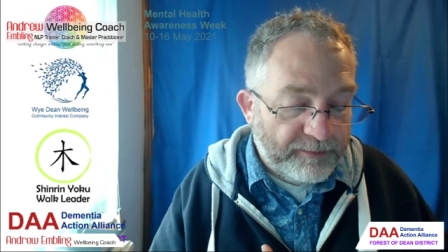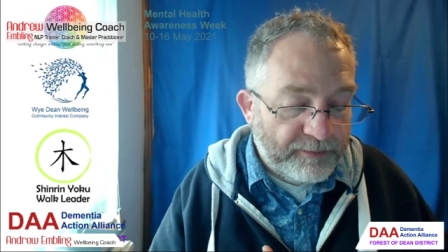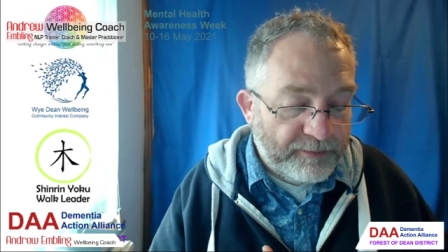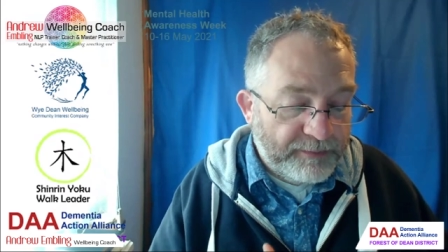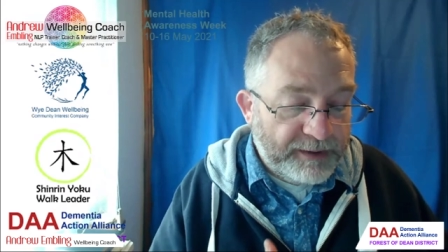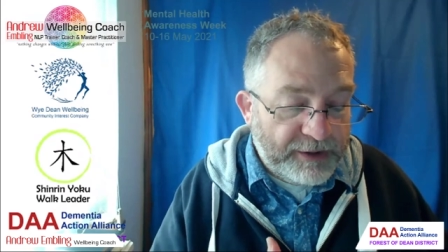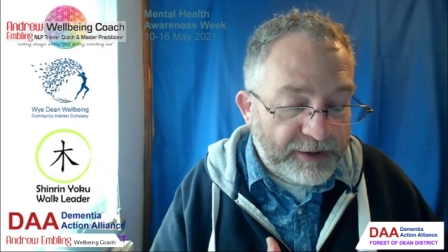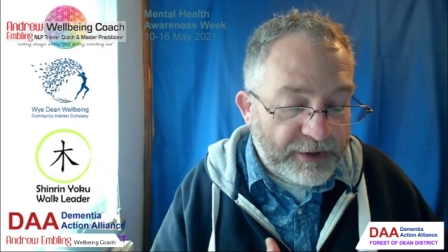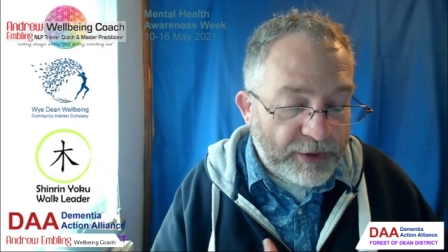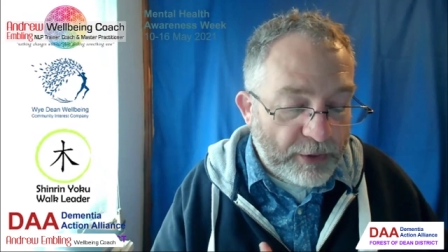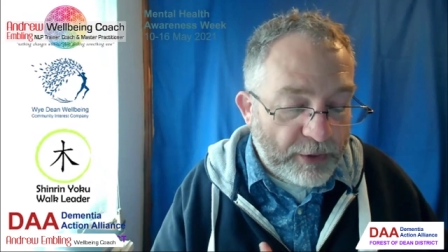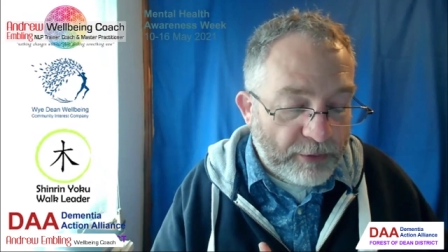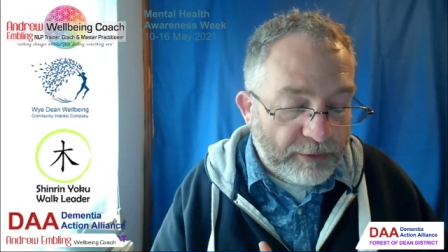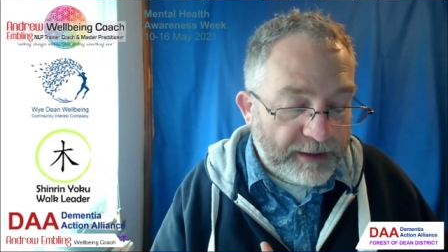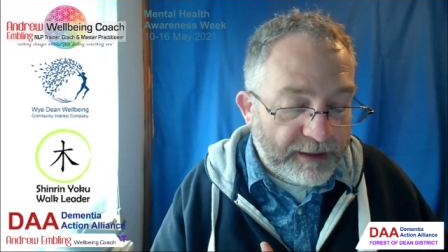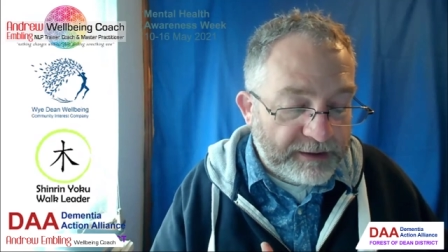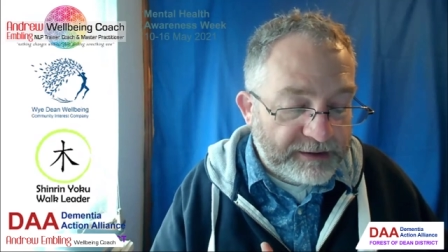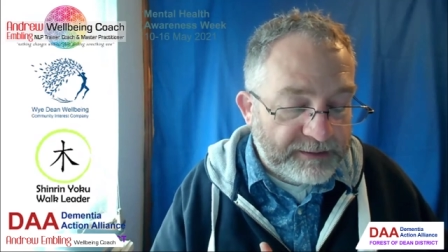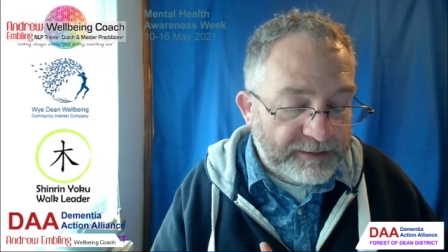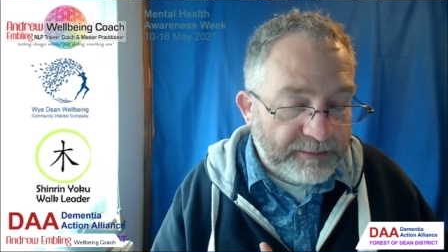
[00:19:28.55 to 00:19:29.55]
Be
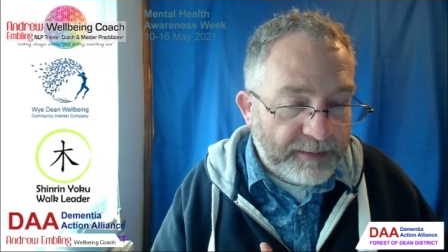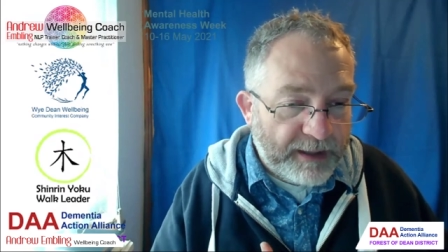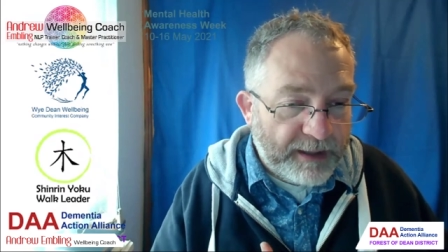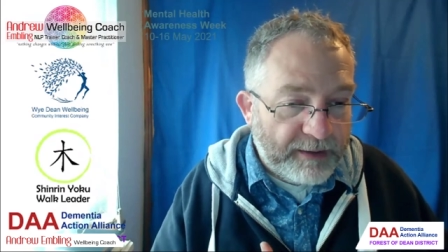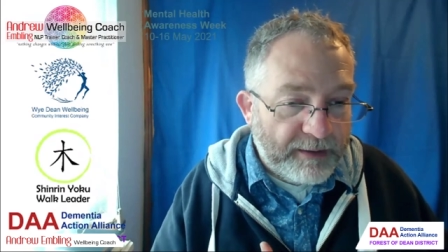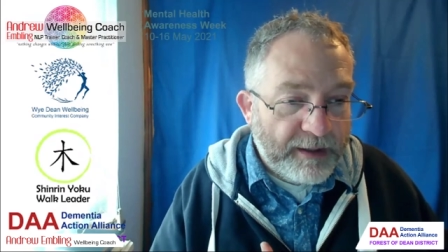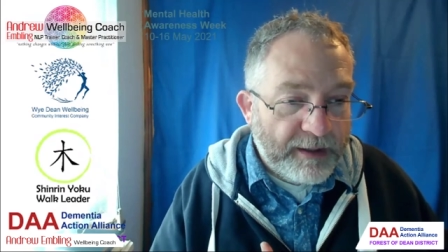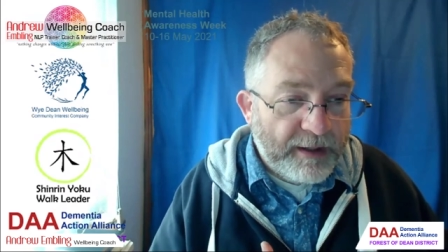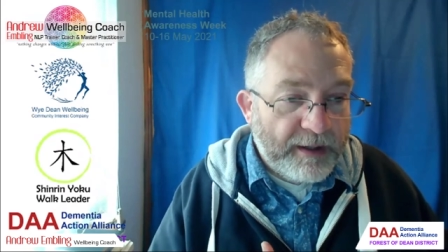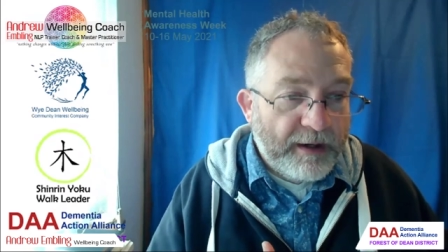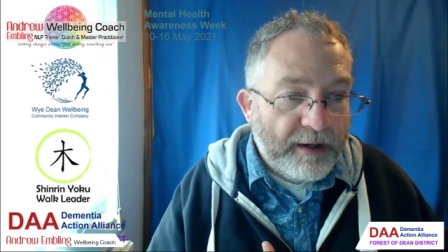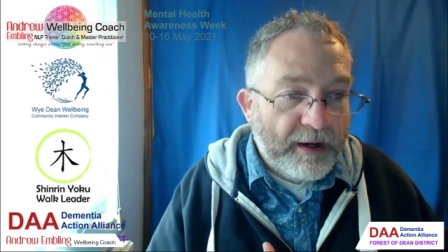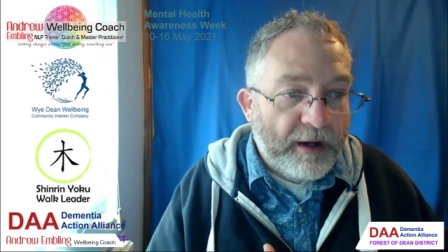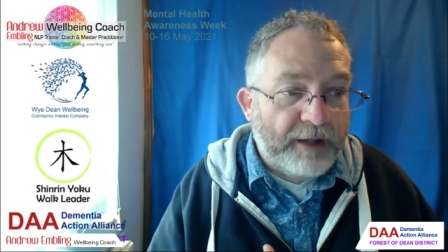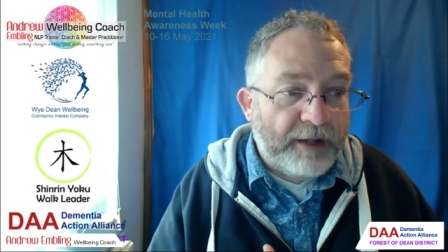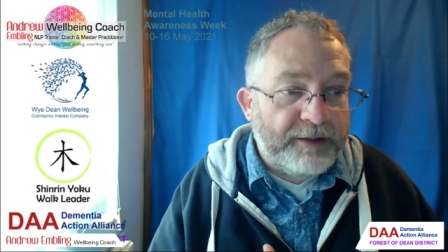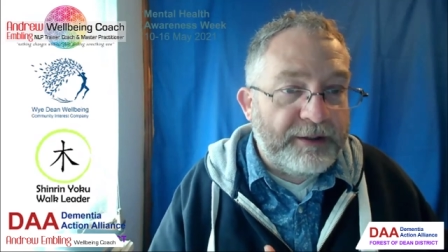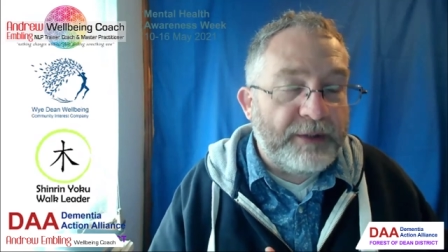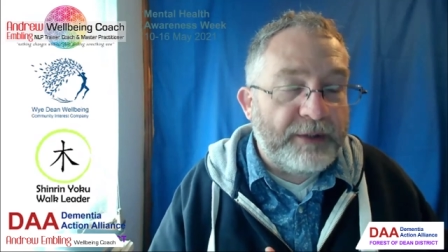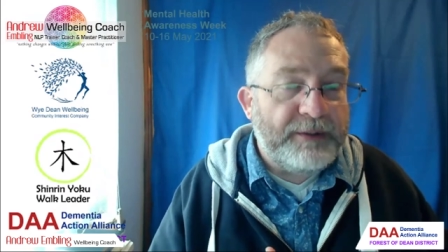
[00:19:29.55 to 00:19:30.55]
curious about,
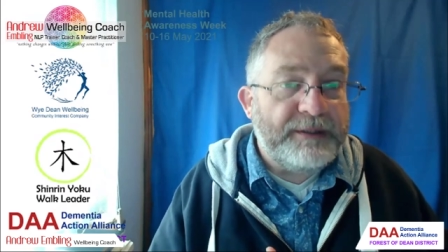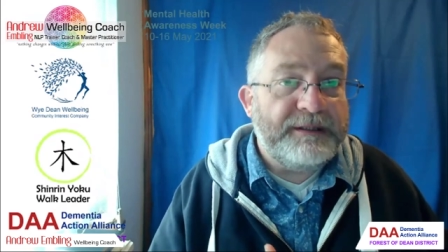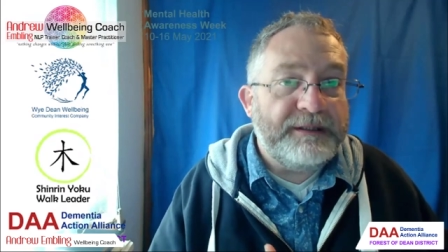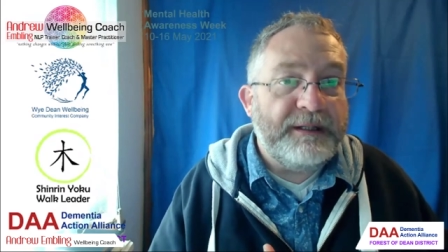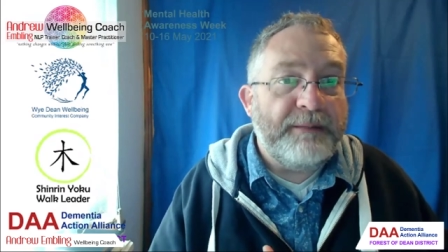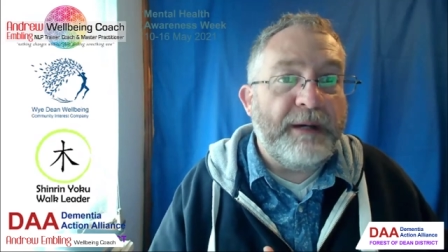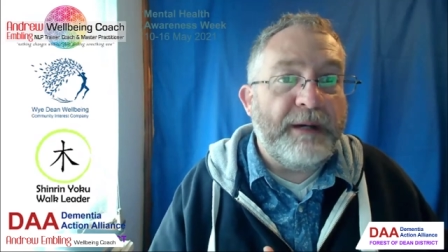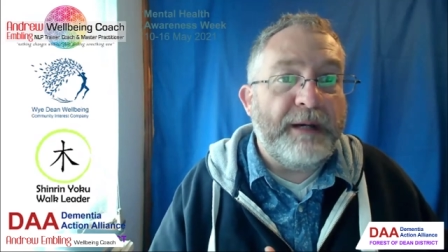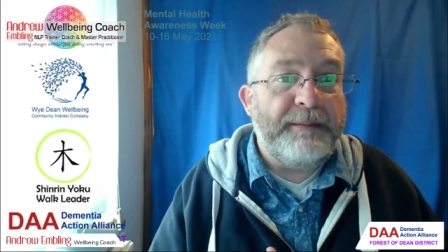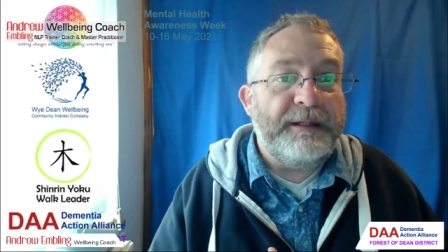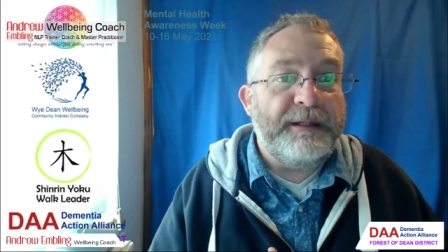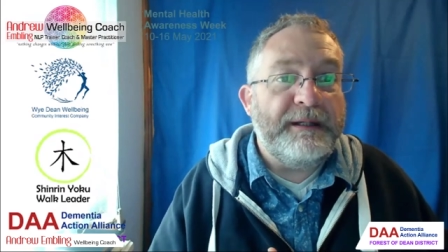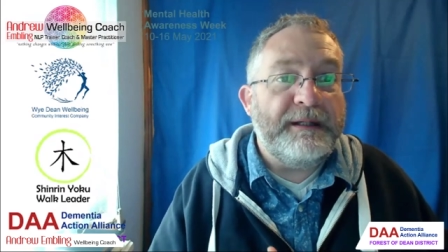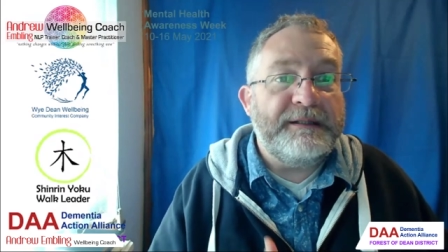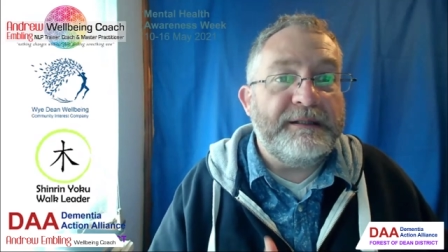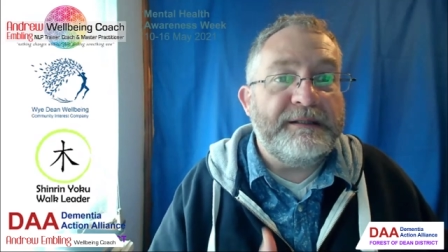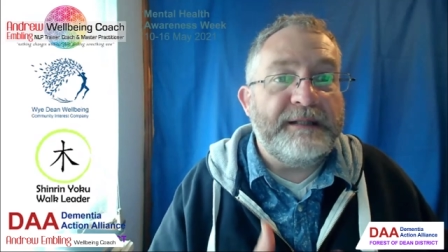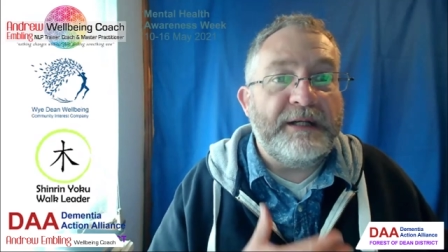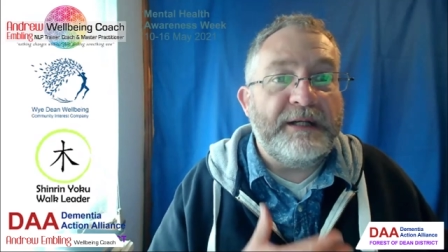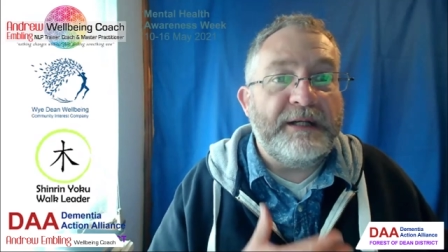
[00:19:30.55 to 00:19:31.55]
I notice it maybe
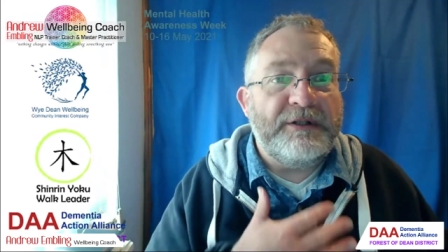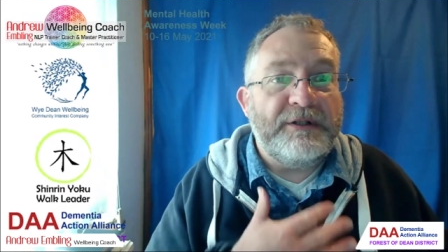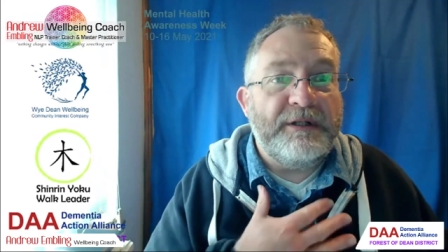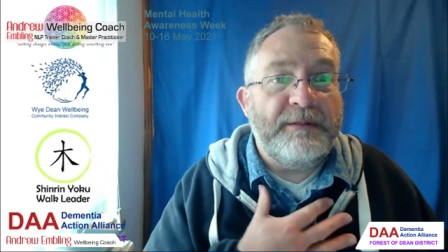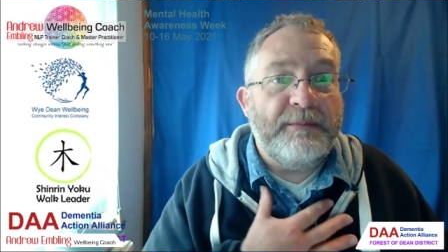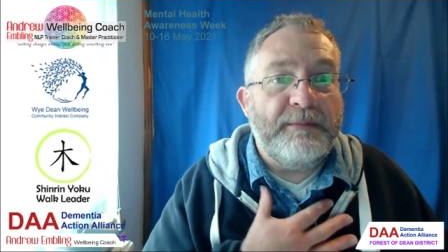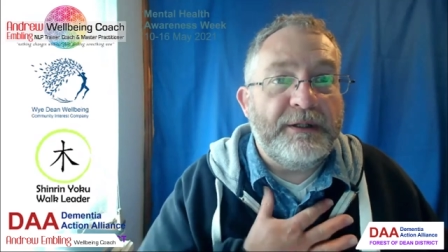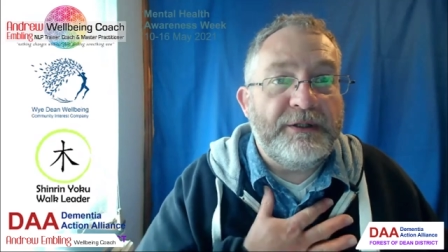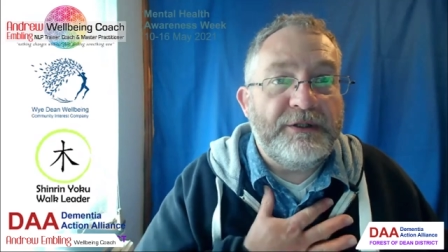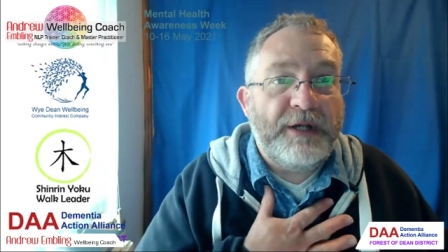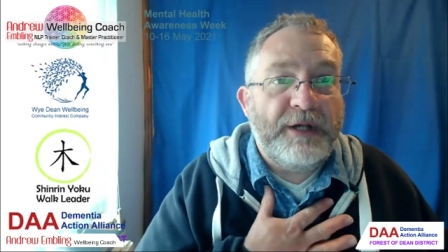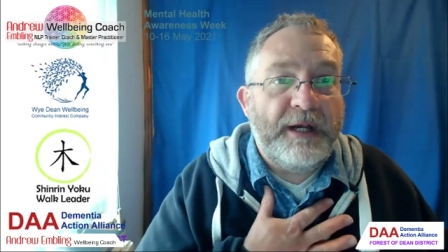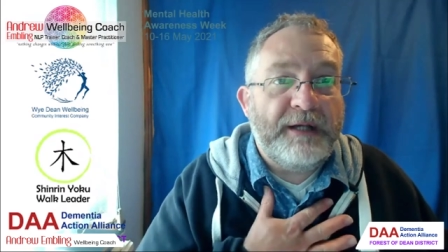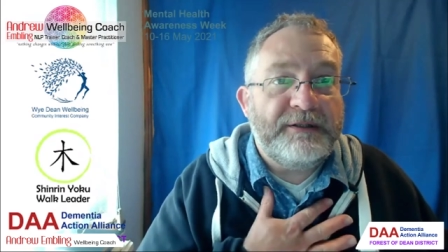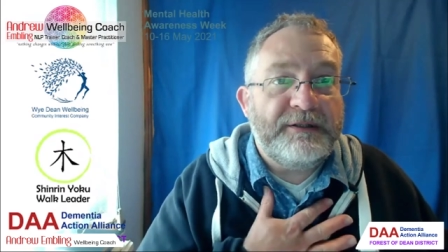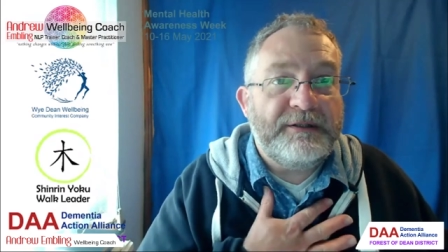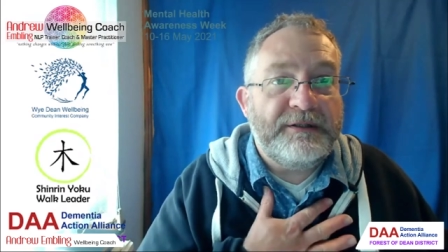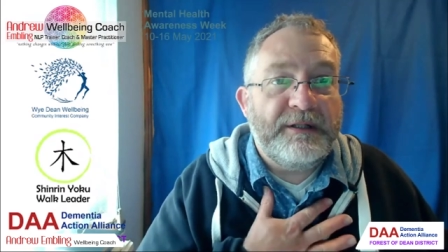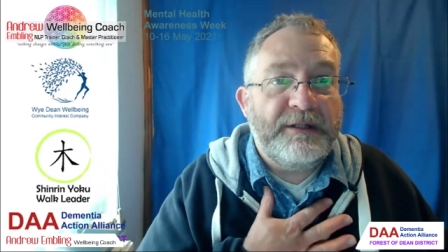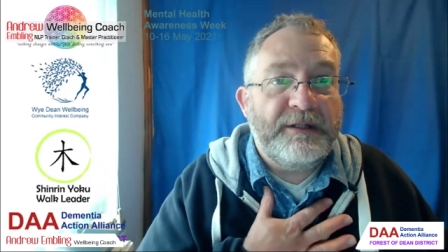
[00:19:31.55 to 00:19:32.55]
is tension in my
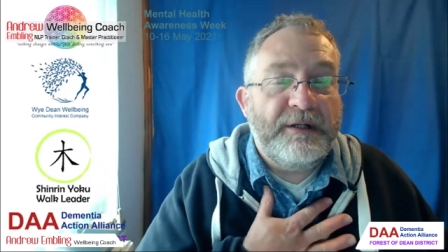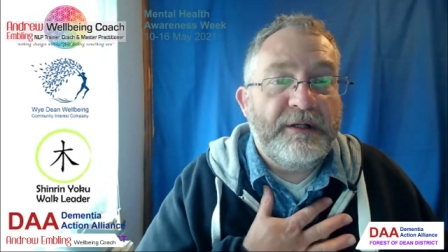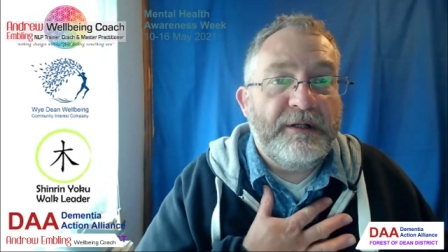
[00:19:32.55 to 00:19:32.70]
chest